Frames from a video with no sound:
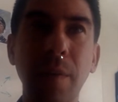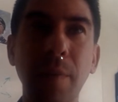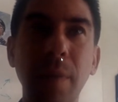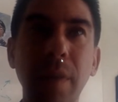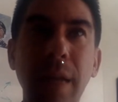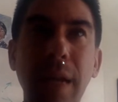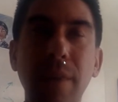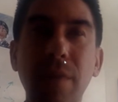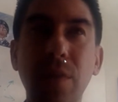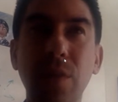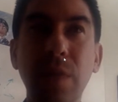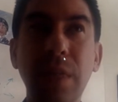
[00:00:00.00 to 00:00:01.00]
but they have
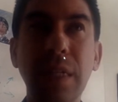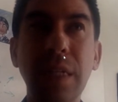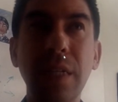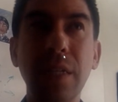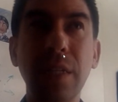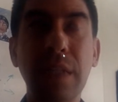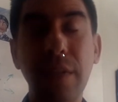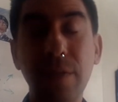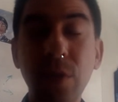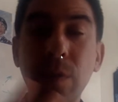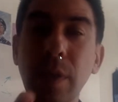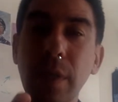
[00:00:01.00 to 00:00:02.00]
this really kind of
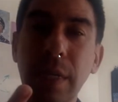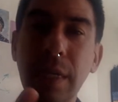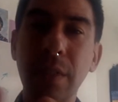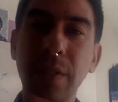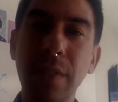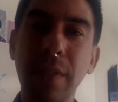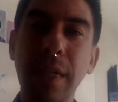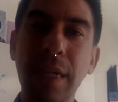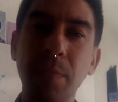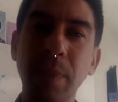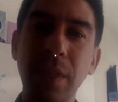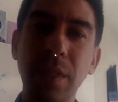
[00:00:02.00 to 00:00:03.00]
two really interesting
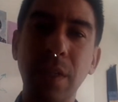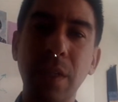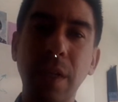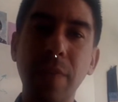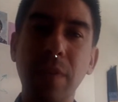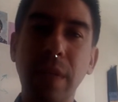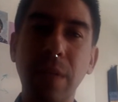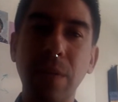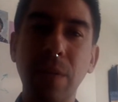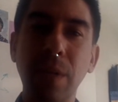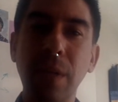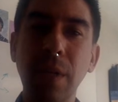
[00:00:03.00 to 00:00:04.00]
aspects to their life
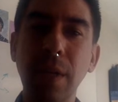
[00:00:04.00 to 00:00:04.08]
cycle.